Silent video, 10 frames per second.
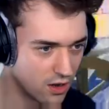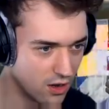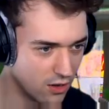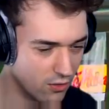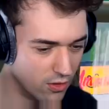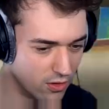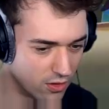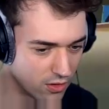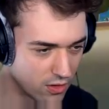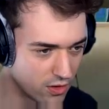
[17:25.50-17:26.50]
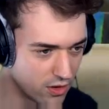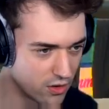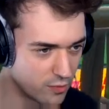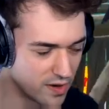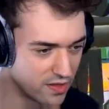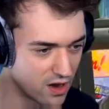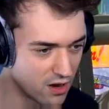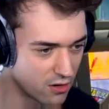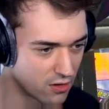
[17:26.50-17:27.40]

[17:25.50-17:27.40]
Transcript: Oh, you've been there?